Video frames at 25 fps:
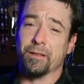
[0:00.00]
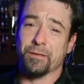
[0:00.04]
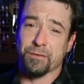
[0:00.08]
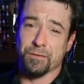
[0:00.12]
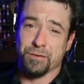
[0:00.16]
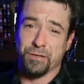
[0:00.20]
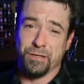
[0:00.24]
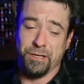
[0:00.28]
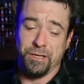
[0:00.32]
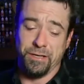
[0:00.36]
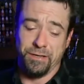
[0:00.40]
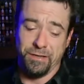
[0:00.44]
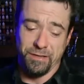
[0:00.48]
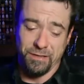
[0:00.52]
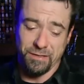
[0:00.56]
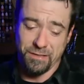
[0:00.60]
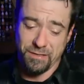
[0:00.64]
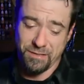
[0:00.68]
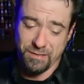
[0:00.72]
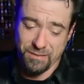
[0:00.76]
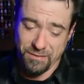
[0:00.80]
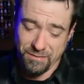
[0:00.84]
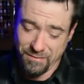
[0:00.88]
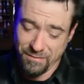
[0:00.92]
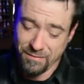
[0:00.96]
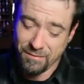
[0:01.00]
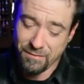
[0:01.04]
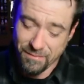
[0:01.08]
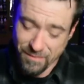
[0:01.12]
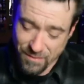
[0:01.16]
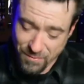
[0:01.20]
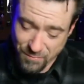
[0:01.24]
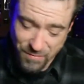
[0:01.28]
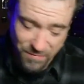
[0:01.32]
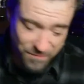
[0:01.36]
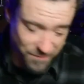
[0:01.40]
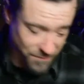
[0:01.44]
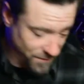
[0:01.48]
genius. Let me
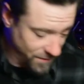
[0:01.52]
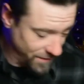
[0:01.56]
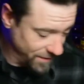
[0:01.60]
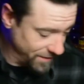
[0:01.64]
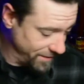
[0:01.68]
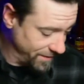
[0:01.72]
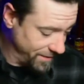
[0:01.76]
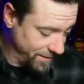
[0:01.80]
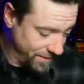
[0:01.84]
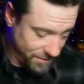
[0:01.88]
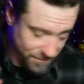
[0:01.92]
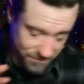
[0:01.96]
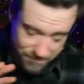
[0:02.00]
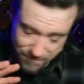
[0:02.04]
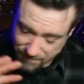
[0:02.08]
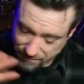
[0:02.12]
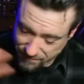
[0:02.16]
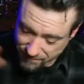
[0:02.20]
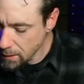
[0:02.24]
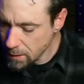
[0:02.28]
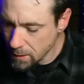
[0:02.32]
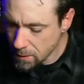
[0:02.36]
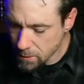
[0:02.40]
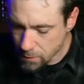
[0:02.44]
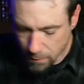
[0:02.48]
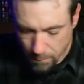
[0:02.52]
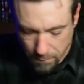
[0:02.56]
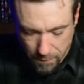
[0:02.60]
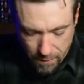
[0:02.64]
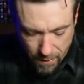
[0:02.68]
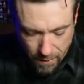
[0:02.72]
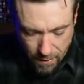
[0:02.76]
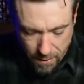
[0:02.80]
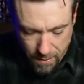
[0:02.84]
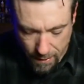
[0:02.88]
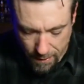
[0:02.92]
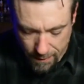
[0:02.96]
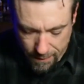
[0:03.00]
find out. So I'm going to
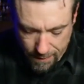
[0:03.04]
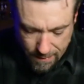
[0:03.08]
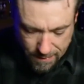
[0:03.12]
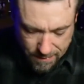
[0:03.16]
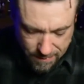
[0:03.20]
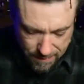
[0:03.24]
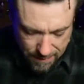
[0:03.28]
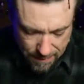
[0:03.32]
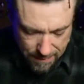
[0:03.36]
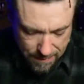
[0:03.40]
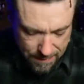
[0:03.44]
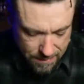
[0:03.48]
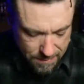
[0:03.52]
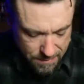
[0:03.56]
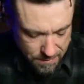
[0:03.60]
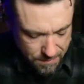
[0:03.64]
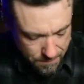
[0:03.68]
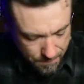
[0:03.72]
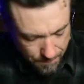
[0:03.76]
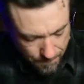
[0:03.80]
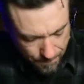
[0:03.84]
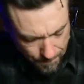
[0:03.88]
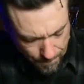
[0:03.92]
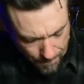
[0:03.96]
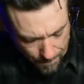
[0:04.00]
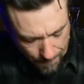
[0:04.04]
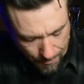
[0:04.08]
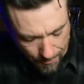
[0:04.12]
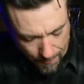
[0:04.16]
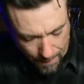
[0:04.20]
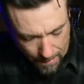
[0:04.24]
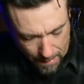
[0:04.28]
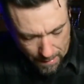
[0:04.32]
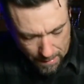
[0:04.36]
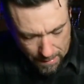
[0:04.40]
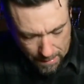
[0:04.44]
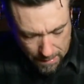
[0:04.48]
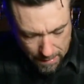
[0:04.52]
cut these lines,
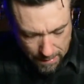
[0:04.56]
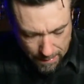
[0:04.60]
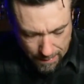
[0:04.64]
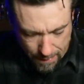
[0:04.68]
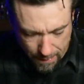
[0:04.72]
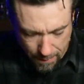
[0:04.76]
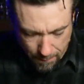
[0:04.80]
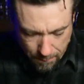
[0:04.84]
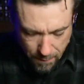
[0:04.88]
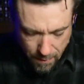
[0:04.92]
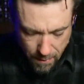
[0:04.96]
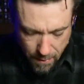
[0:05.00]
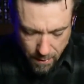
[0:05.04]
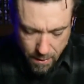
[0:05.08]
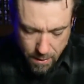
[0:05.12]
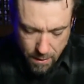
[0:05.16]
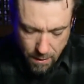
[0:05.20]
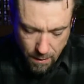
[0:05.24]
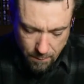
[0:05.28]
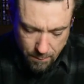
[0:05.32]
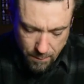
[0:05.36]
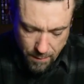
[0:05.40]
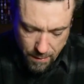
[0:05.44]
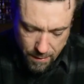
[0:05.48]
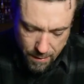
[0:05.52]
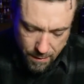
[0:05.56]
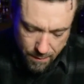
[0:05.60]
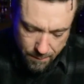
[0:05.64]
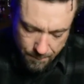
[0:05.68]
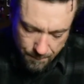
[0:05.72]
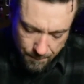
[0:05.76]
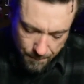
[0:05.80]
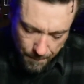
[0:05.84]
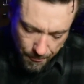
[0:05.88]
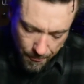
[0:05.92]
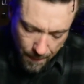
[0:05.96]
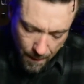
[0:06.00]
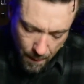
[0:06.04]
then I'm going to come in
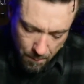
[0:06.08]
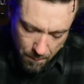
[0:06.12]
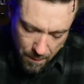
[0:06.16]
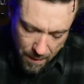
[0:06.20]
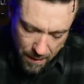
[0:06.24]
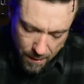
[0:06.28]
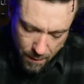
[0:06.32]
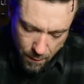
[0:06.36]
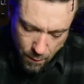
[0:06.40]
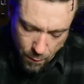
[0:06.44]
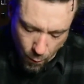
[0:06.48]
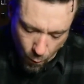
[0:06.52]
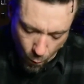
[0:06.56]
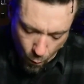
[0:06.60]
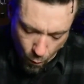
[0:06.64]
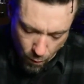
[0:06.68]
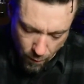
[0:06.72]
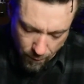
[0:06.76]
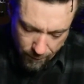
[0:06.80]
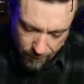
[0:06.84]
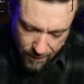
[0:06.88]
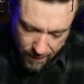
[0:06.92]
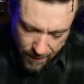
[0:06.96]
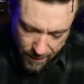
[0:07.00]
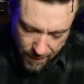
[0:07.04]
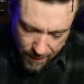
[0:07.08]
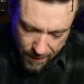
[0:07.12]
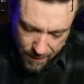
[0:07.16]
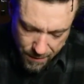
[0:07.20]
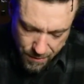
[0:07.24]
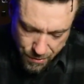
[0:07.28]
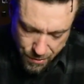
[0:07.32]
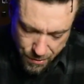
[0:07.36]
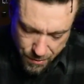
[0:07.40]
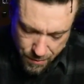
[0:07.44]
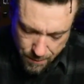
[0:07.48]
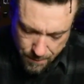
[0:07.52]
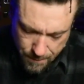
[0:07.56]
about 1/4 of an
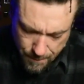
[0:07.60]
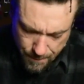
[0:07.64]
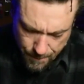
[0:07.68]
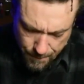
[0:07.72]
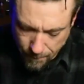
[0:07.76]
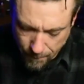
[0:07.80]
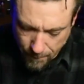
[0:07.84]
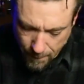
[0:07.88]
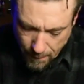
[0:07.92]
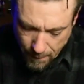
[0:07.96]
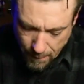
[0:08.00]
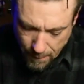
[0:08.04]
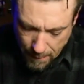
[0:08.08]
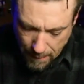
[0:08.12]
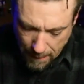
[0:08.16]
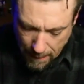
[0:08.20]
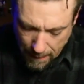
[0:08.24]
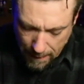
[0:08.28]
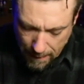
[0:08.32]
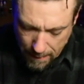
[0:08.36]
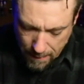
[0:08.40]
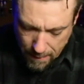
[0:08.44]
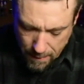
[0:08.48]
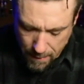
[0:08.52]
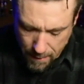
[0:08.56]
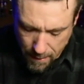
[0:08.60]
inch and